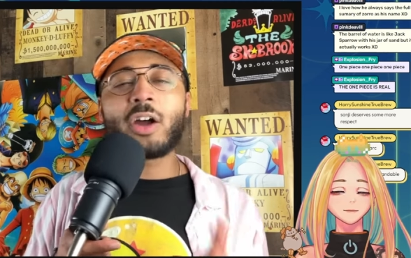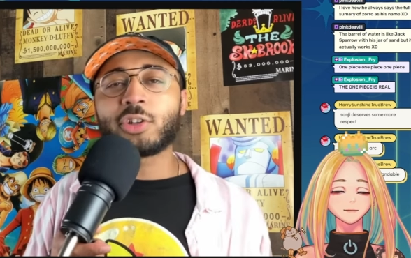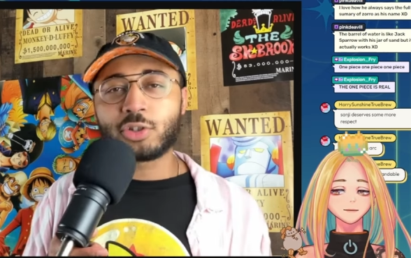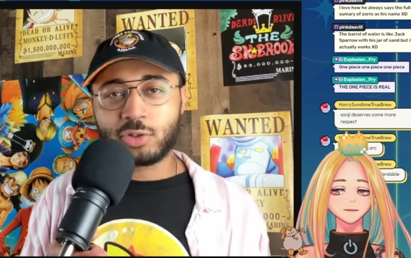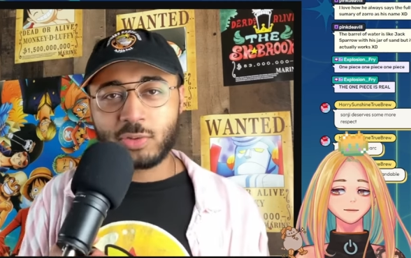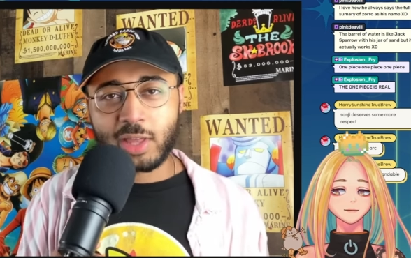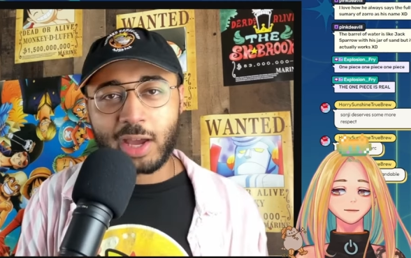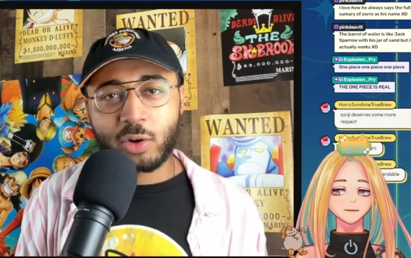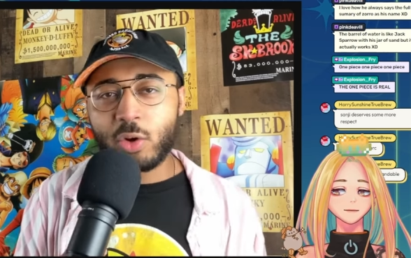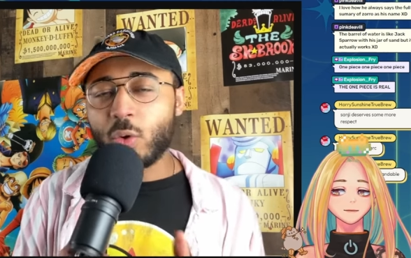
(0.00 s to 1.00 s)
Speaker 1: did you do
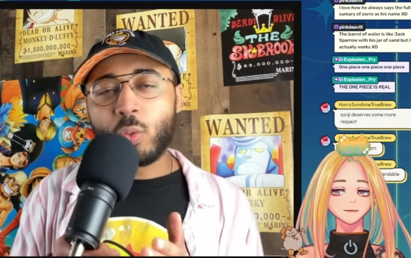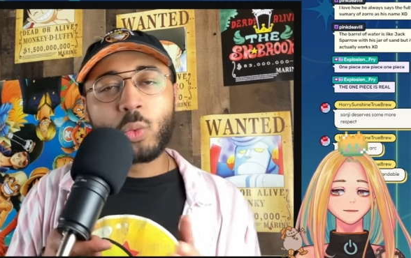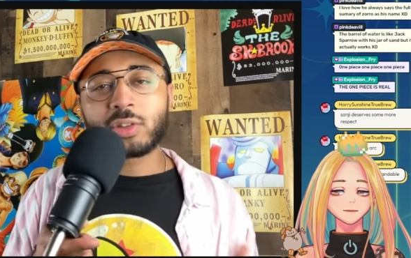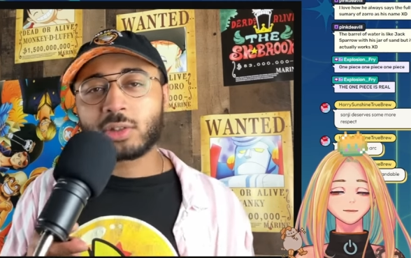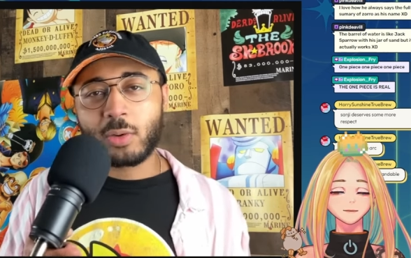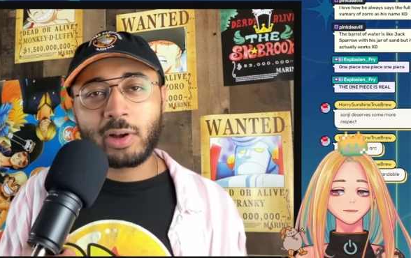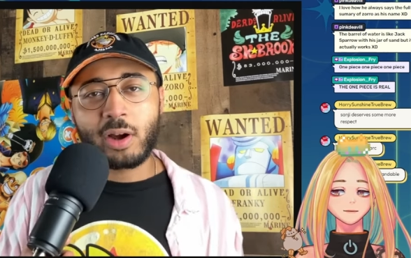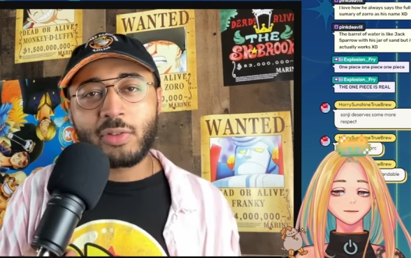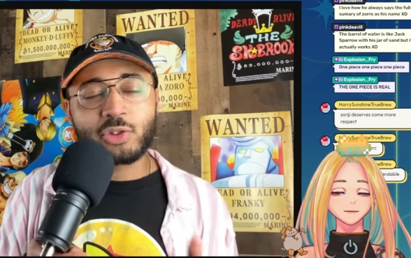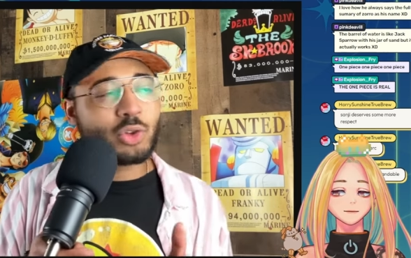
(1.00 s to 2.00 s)
that? What's
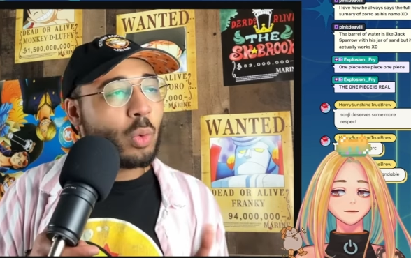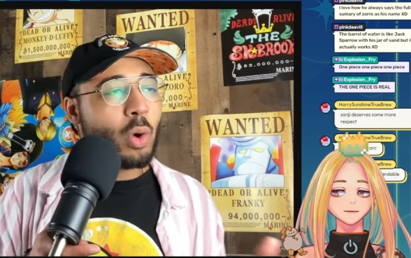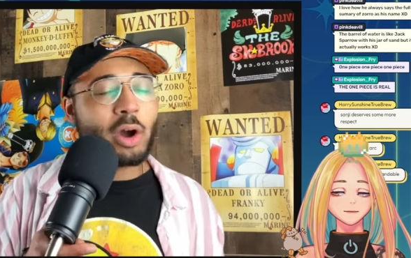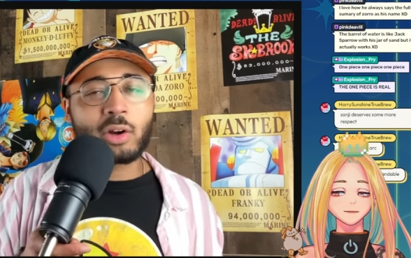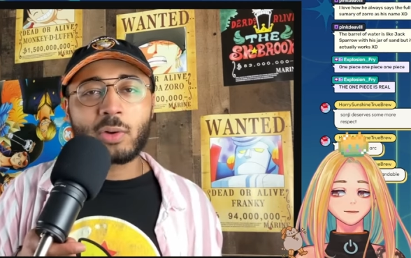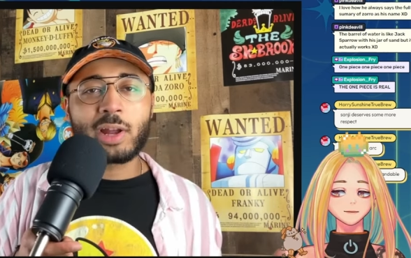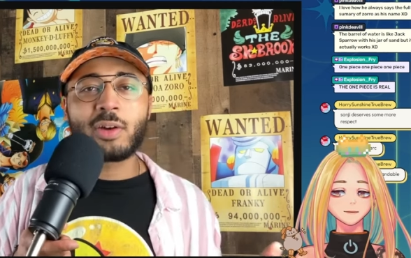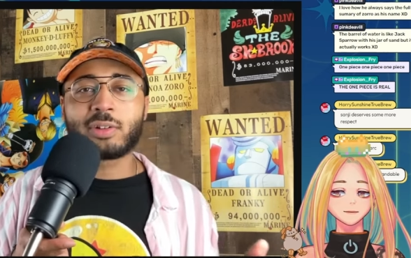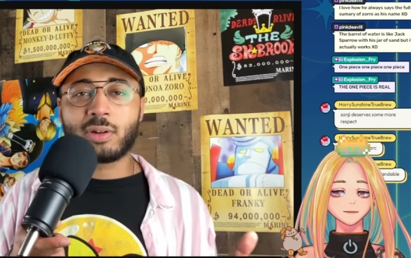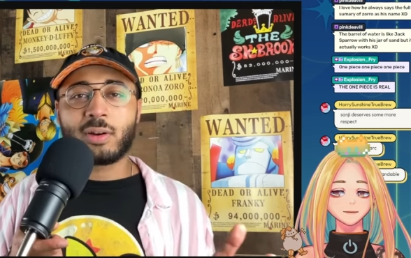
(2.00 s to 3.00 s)
going on? There's no water
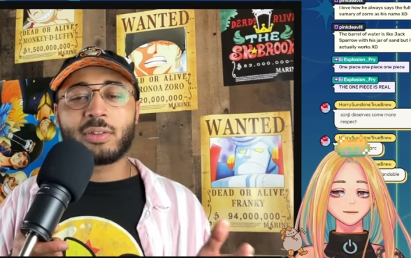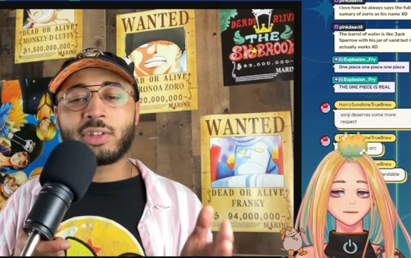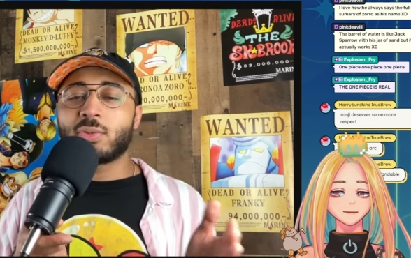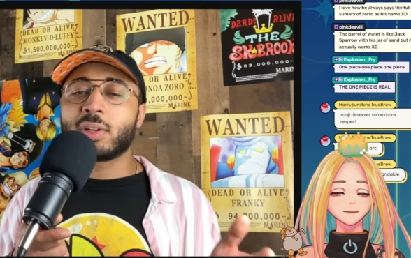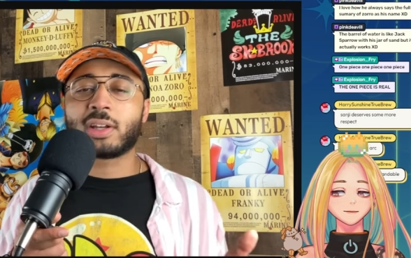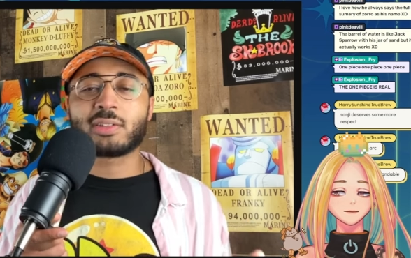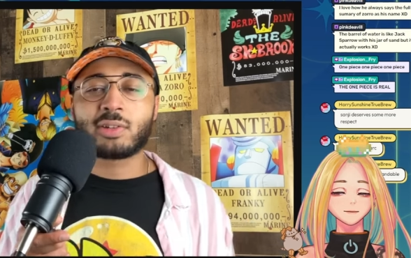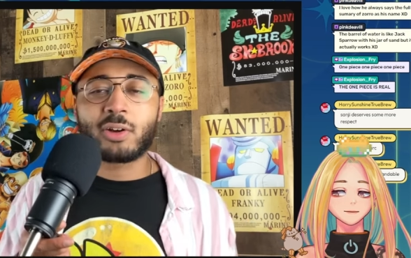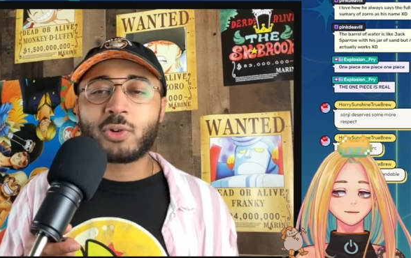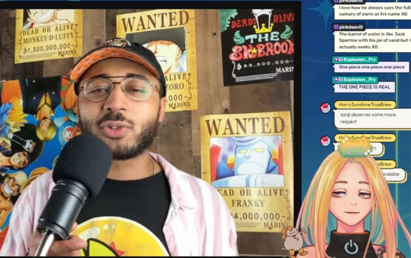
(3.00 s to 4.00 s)
around at all. And then you look at
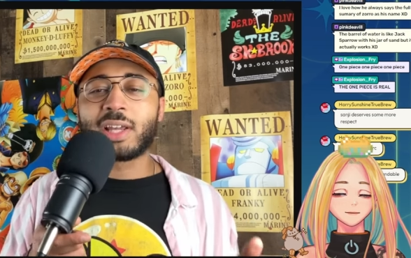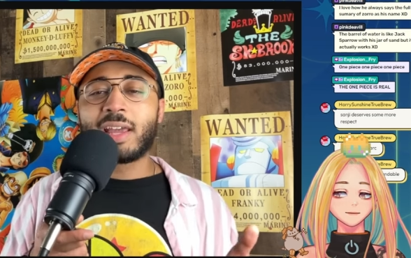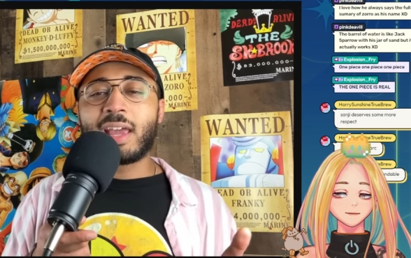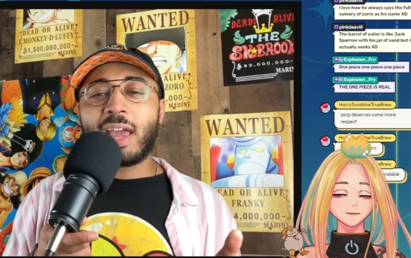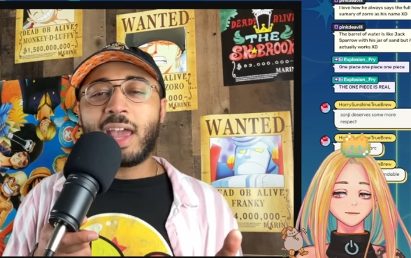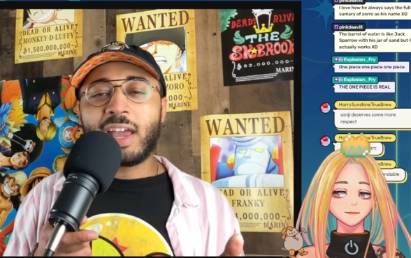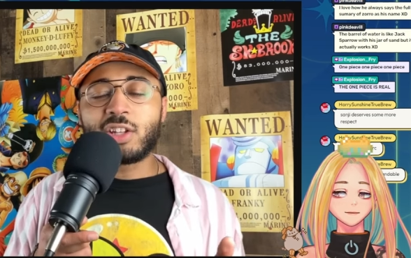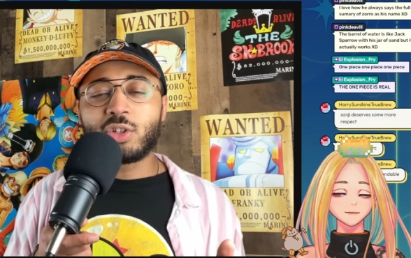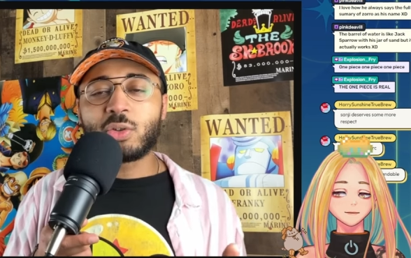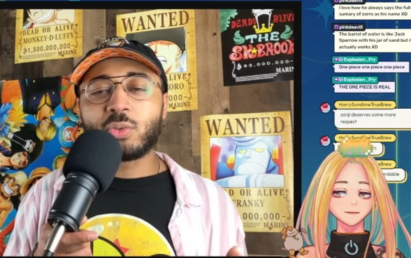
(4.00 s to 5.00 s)
his knuckles
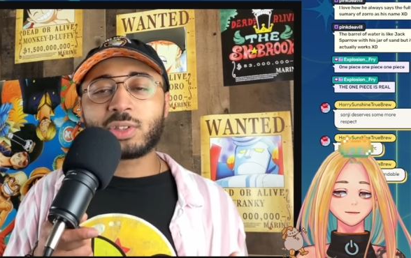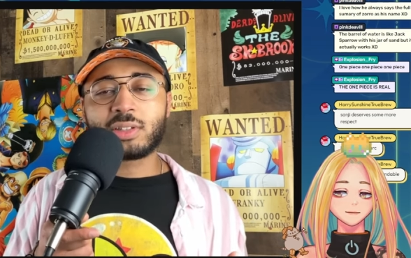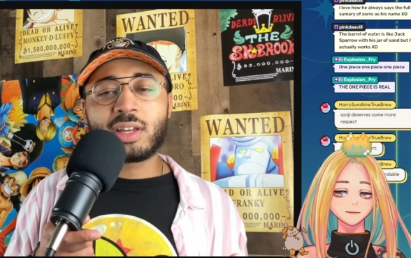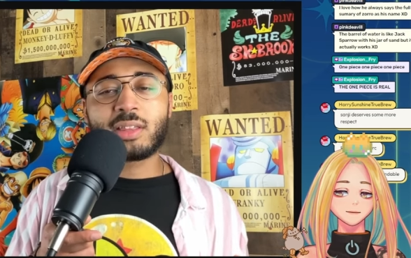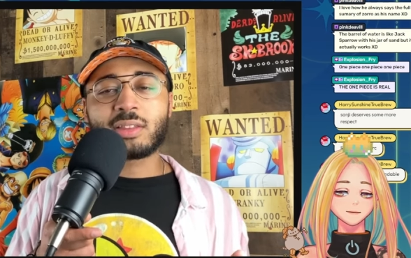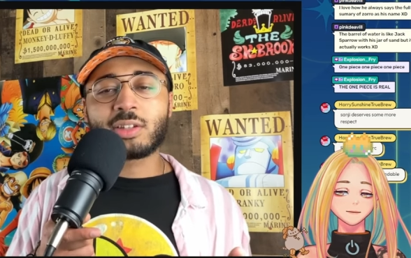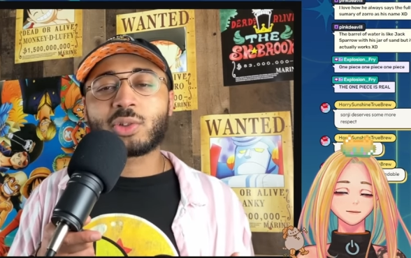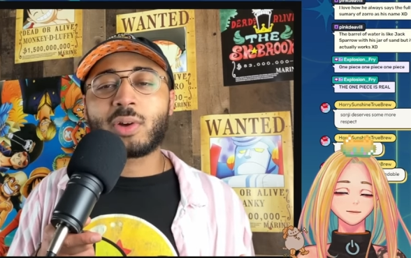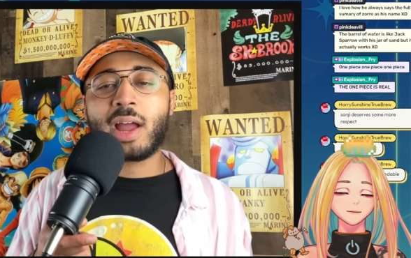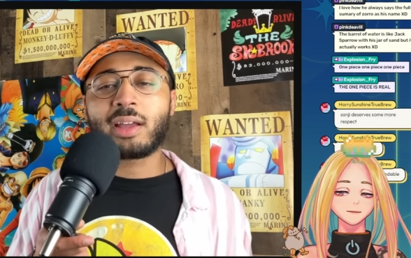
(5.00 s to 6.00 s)
and you see that
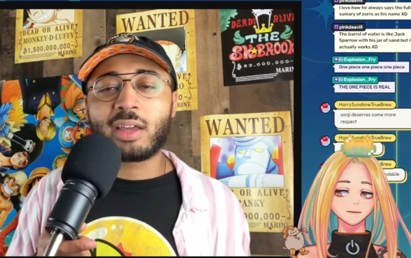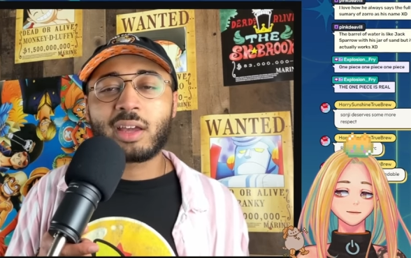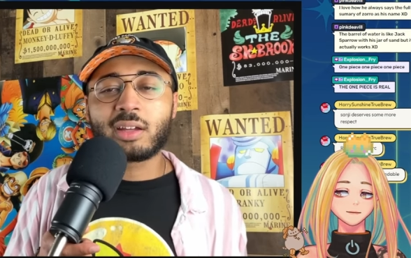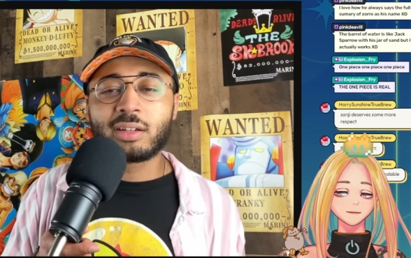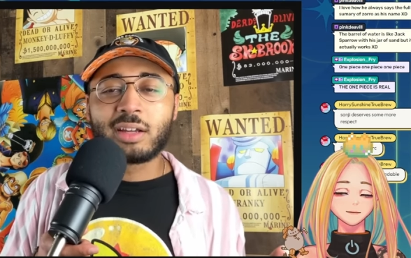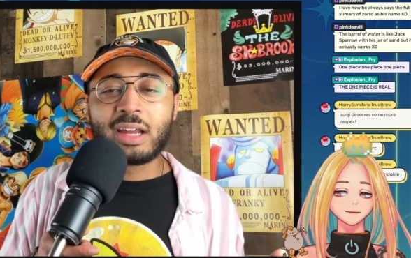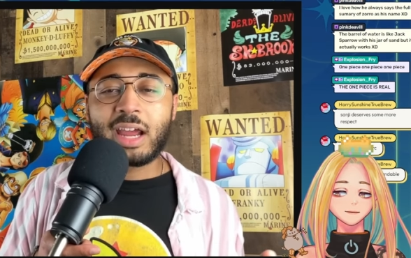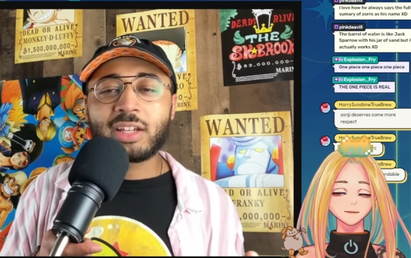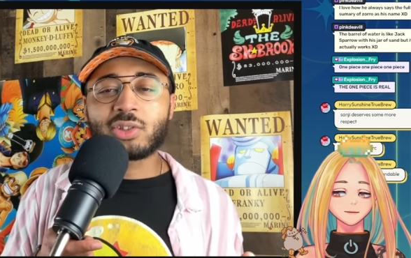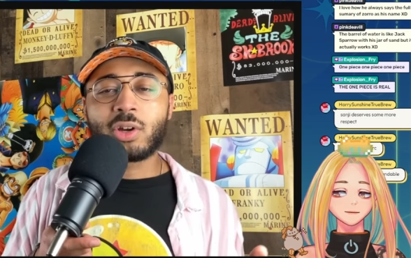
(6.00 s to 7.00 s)
this crackhead
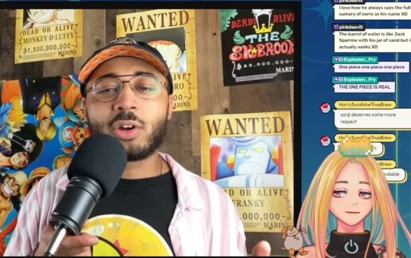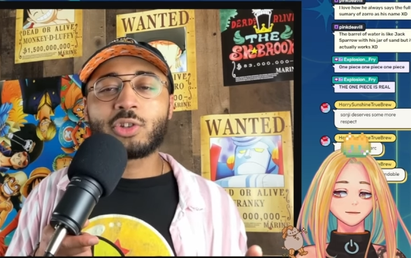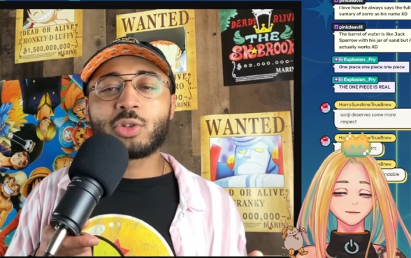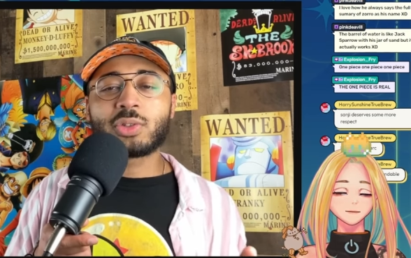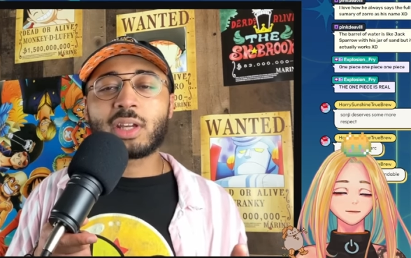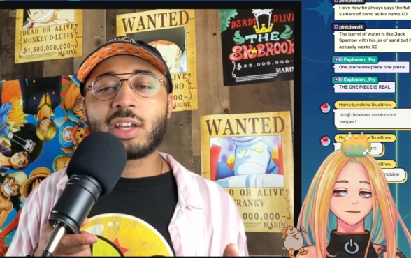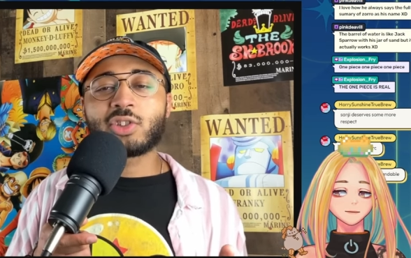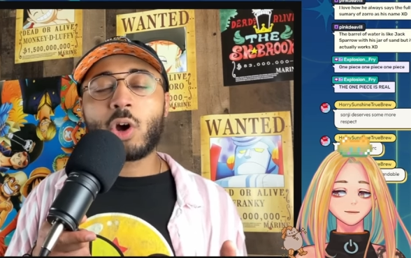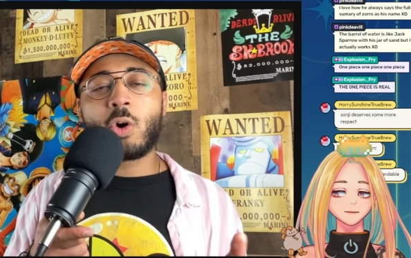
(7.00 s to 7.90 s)
has started using his